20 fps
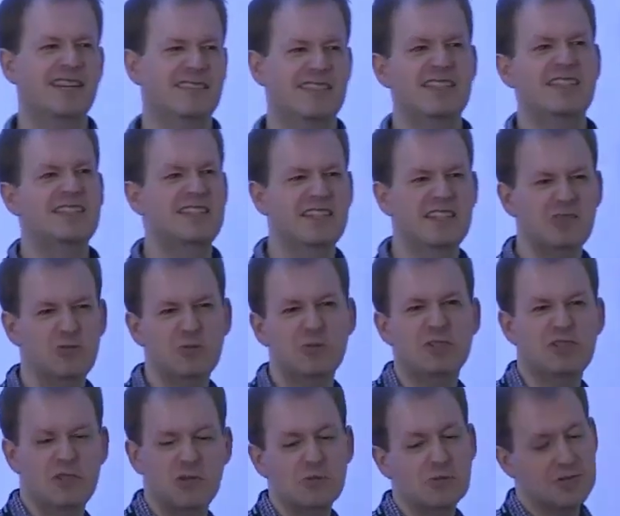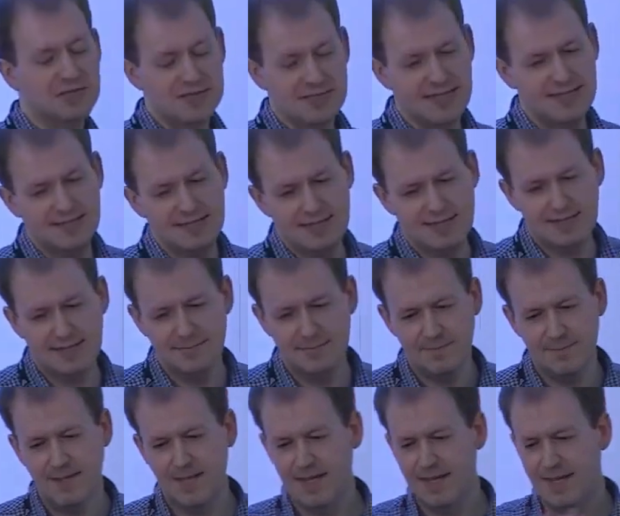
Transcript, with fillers: existed or was called the data team.